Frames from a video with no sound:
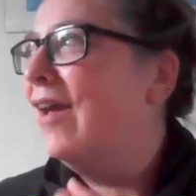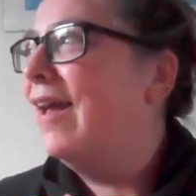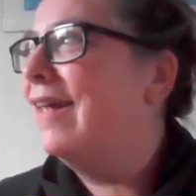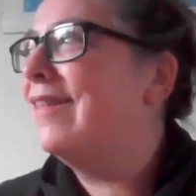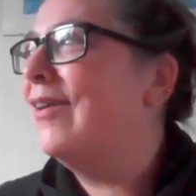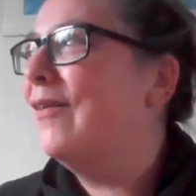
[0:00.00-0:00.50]

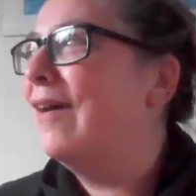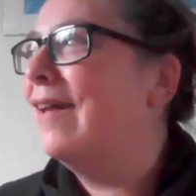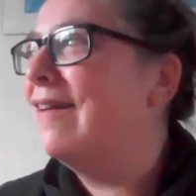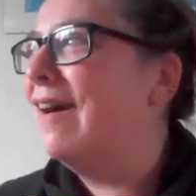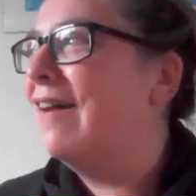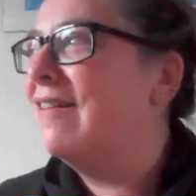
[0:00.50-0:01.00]
And so
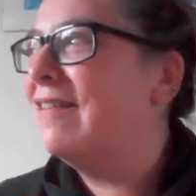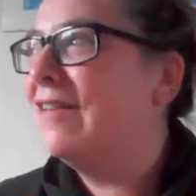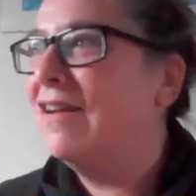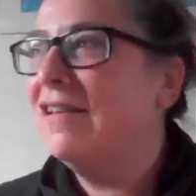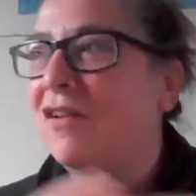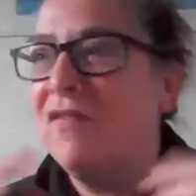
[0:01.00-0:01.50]
I
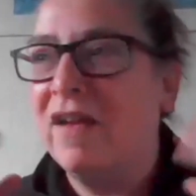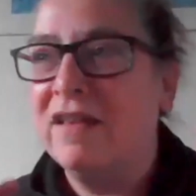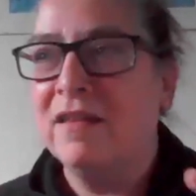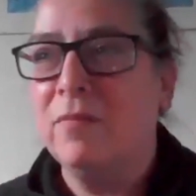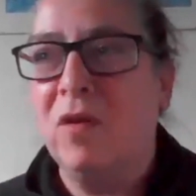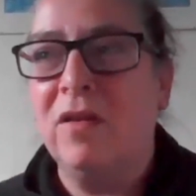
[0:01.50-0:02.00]
started off
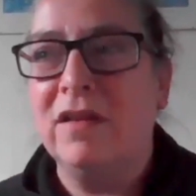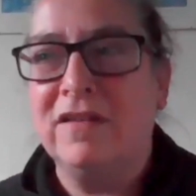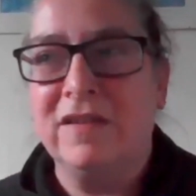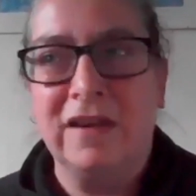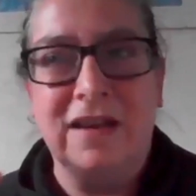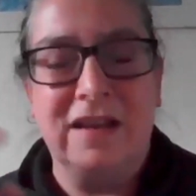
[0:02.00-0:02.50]

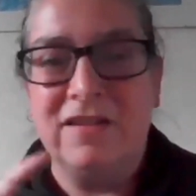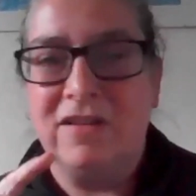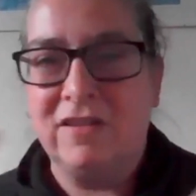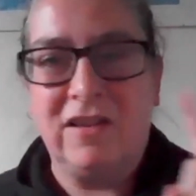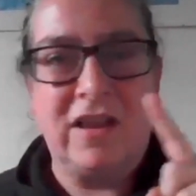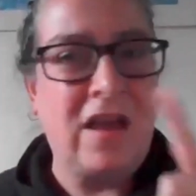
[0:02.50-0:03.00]
entomology, and it
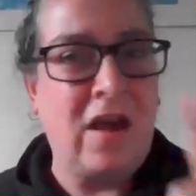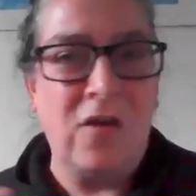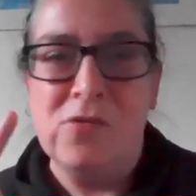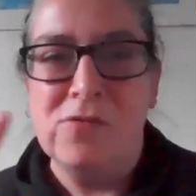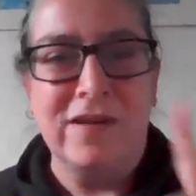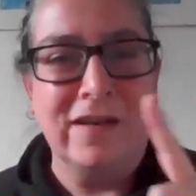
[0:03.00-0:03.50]
just
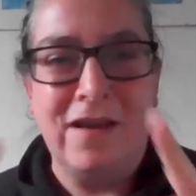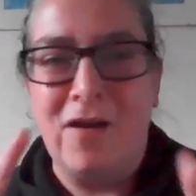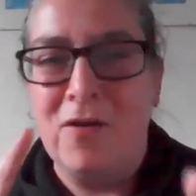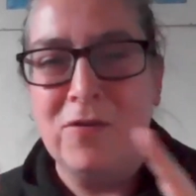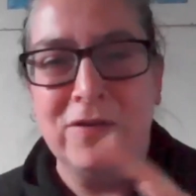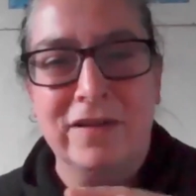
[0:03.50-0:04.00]
honed and
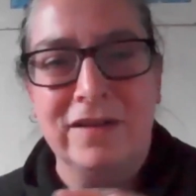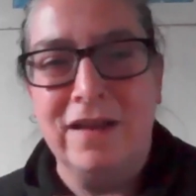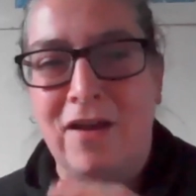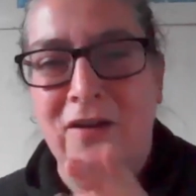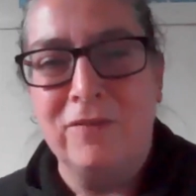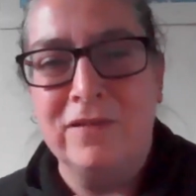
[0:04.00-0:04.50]
honed and
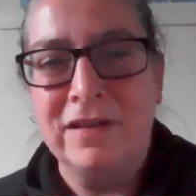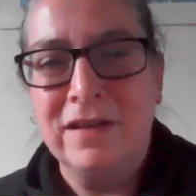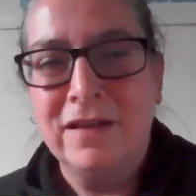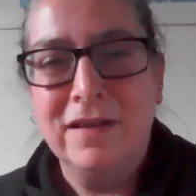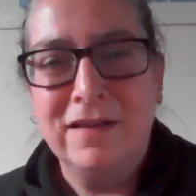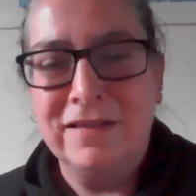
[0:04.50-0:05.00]
honed
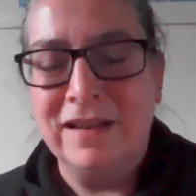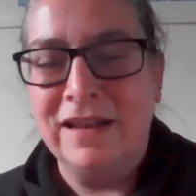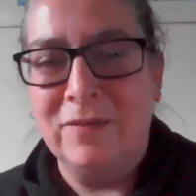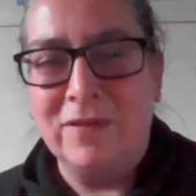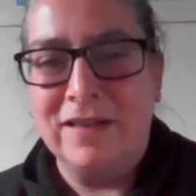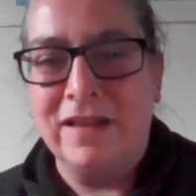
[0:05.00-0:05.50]
till
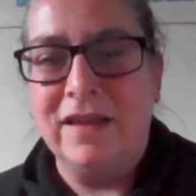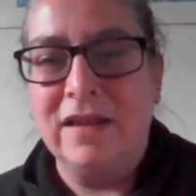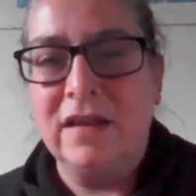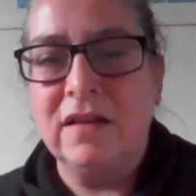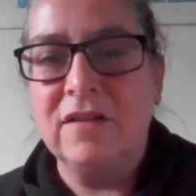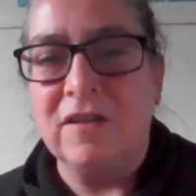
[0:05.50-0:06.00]
it was
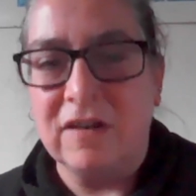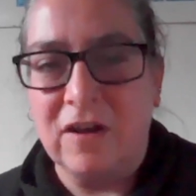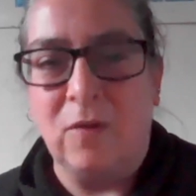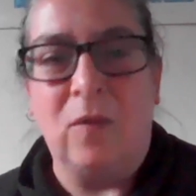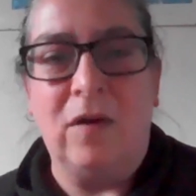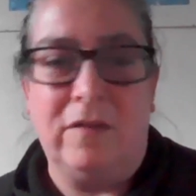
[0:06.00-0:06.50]
like, do you
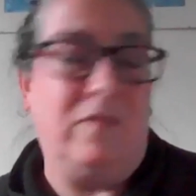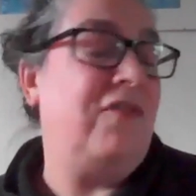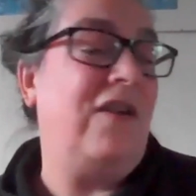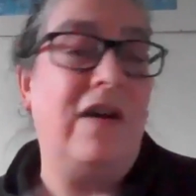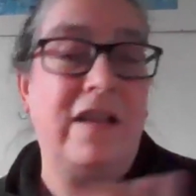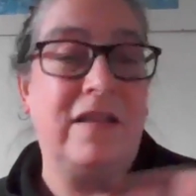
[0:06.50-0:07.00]
know what?
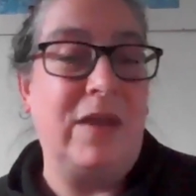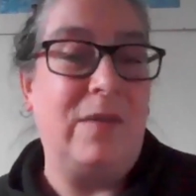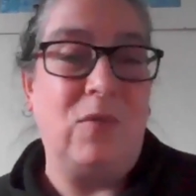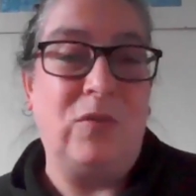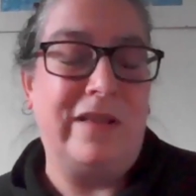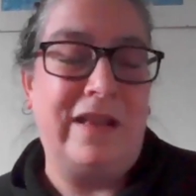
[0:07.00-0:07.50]
Flies make
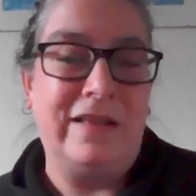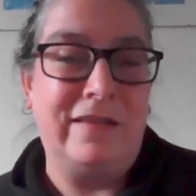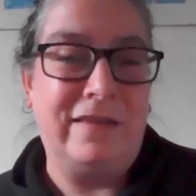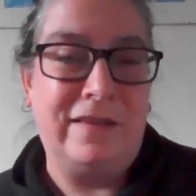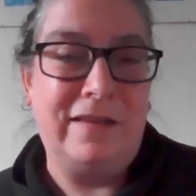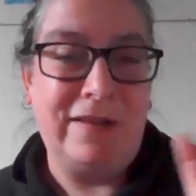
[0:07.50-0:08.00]
more sense.